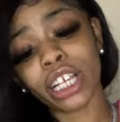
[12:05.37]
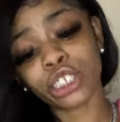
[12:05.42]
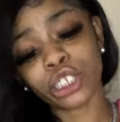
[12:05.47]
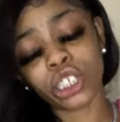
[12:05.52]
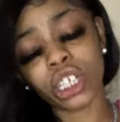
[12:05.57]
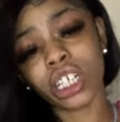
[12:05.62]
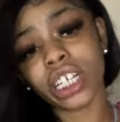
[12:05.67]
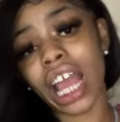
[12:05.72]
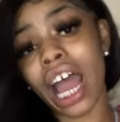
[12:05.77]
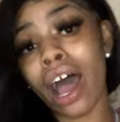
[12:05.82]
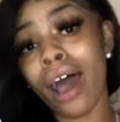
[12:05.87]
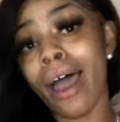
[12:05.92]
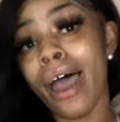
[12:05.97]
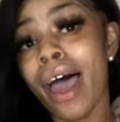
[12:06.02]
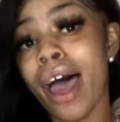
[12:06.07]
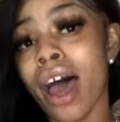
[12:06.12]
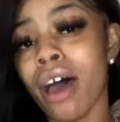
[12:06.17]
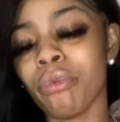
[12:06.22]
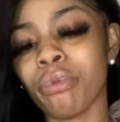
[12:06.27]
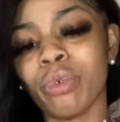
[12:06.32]
sure y'all
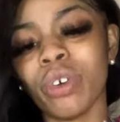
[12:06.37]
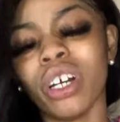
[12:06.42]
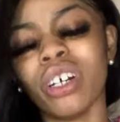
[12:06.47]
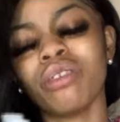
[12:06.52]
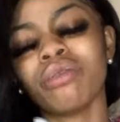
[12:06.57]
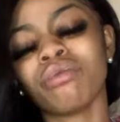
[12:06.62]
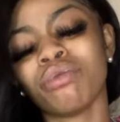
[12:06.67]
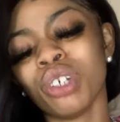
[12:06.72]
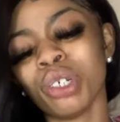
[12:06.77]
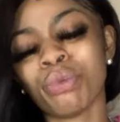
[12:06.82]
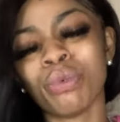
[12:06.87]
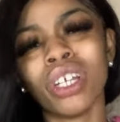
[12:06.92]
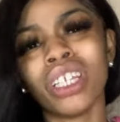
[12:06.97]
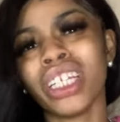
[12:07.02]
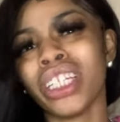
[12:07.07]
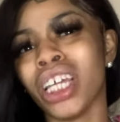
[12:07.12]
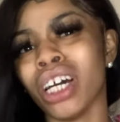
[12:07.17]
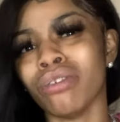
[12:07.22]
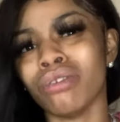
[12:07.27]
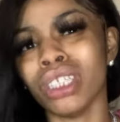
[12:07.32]
have well you really
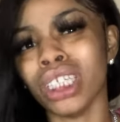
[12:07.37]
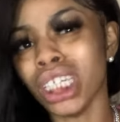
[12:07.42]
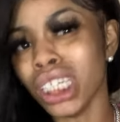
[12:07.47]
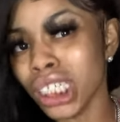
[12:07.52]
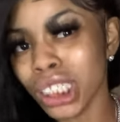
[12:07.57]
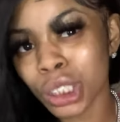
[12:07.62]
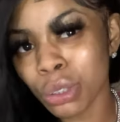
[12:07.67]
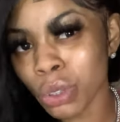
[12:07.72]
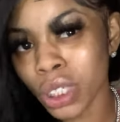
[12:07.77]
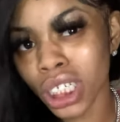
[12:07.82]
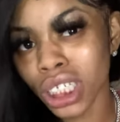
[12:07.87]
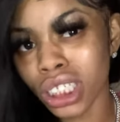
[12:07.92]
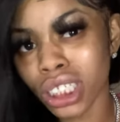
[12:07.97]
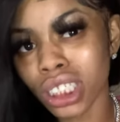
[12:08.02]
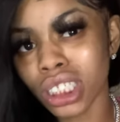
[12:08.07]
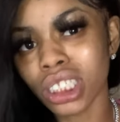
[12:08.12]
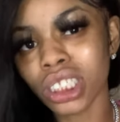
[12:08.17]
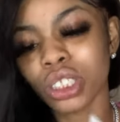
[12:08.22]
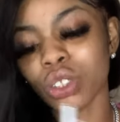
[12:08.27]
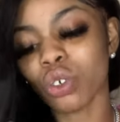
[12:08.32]
don't need
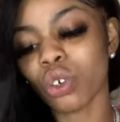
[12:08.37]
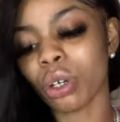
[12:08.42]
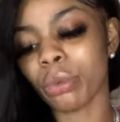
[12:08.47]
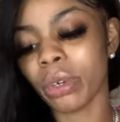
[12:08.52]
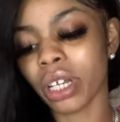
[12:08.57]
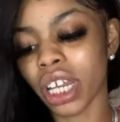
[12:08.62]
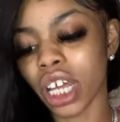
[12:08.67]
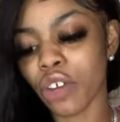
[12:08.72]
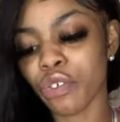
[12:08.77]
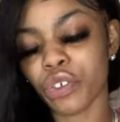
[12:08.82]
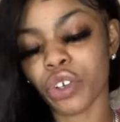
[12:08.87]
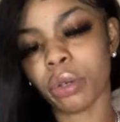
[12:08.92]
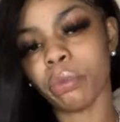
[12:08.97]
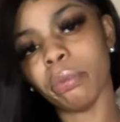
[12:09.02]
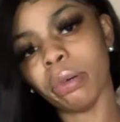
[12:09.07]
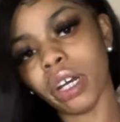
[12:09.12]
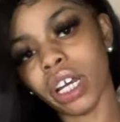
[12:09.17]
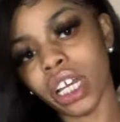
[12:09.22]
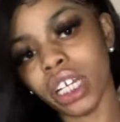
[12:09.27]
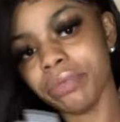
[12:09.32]
tweezers or whatever
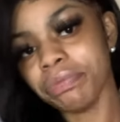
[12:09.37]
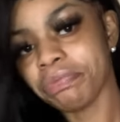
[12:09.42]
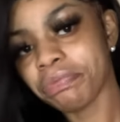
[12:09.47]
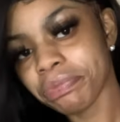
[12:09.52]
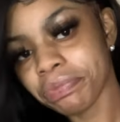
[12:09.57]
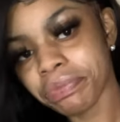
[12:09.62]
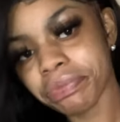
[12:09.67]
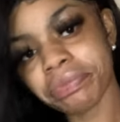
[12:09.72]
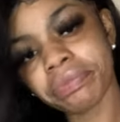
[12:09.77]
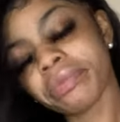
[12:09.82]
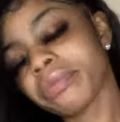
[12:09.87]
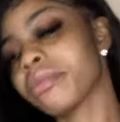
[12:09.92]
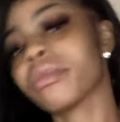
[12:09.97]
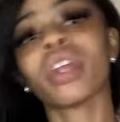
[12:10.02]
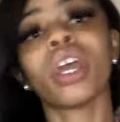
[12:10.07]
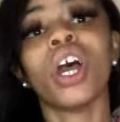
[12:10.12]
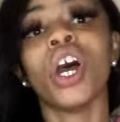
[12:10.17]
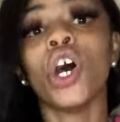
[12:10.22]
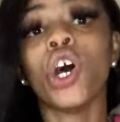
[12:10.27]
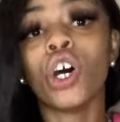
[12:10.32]
but
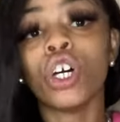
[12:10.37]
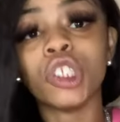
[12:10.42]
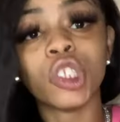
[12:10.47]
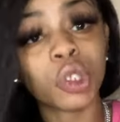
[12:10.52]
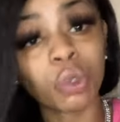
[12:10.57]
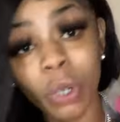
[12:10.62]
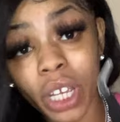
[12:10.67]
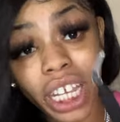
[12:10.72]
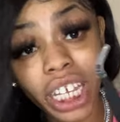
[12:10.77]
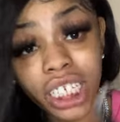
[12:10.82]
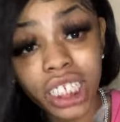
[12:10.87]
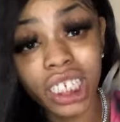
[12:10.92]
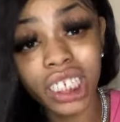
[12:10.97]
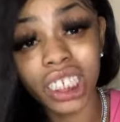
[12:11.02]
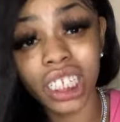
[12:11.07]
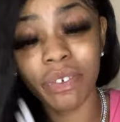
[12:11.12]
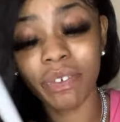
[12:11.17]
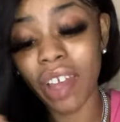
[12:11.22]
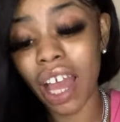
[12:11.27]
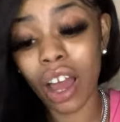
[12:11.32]
tweezers
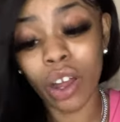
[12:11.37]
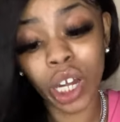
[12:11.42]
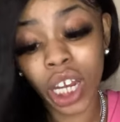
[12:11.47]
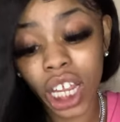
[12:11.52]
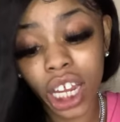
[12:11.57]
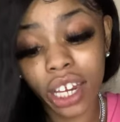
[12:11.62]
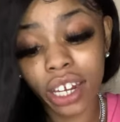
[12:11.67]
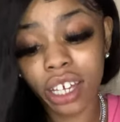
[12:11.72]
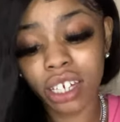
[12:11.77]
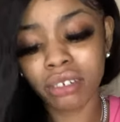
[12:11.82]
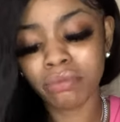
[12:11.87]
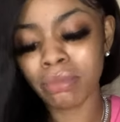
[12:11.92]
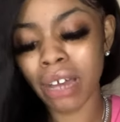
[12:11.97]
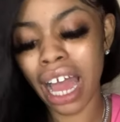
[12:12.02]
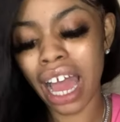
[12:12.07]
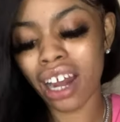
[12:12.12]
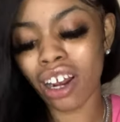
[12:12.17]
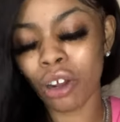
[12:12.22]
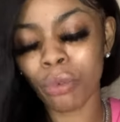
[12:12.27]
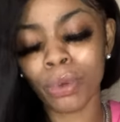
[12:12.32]
if y'all need them
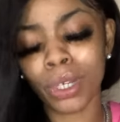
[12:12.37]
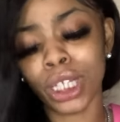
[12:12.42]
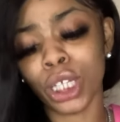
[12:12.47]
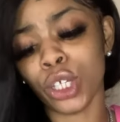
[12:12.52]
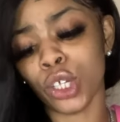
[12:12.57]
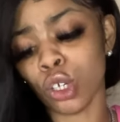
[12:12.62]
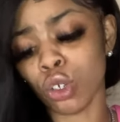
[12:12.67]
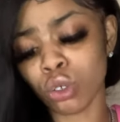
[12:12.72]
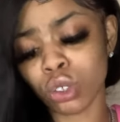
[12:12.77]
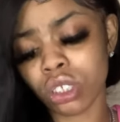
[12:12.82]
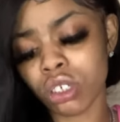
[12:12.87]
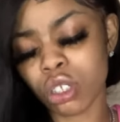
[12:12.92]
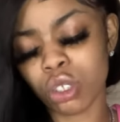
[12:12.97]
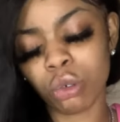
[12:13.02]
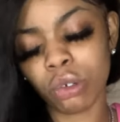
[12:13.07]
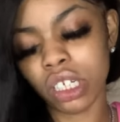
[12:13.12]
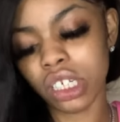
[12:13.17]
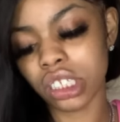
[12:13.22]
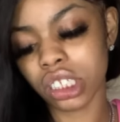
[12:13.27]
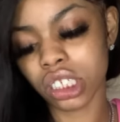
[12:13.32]
i don't really use the
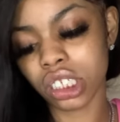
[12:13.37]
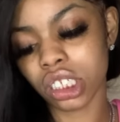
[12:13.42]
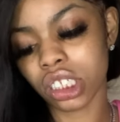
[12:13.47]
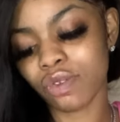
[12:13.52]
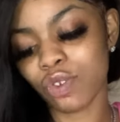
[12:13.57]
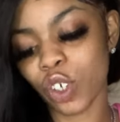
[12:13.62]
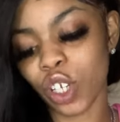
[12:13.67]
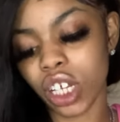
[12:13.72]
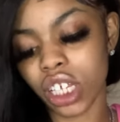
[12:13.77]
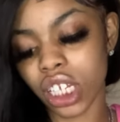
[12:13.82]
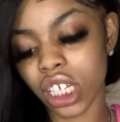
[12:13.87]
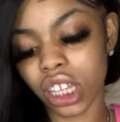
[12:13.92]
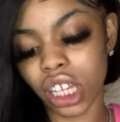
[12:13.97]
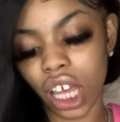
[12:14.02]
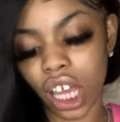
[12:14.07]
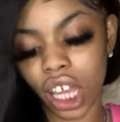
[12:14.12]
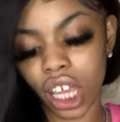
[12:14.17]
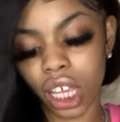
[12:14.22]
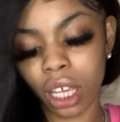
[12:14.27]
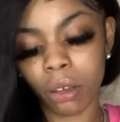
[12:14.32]
tweezers for
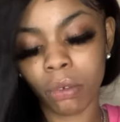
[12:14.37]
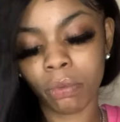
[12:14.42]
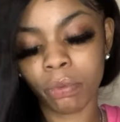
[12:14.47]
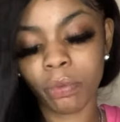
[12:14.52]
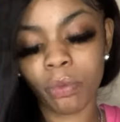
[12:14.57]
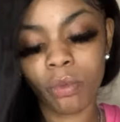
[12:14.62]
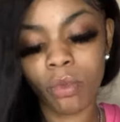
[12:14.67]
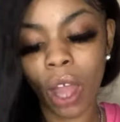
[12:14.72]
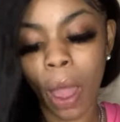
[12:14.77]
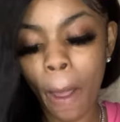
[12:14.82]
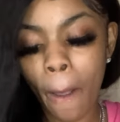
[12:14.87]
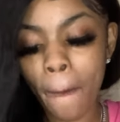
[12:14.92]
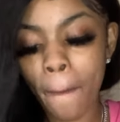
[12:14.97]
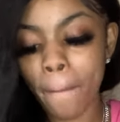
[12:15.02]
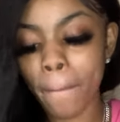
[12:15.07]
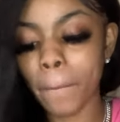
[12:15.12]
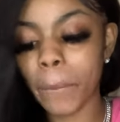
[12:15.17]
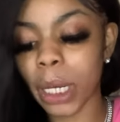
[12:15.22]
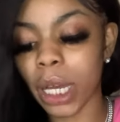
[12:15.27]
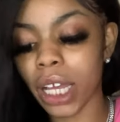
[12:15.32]
anything
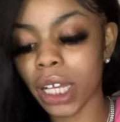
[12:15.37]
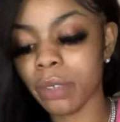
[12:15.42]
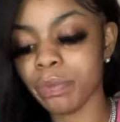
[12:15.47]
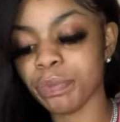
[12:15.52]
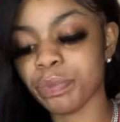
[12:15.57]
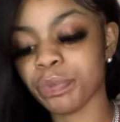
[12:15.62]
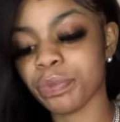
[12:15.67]
but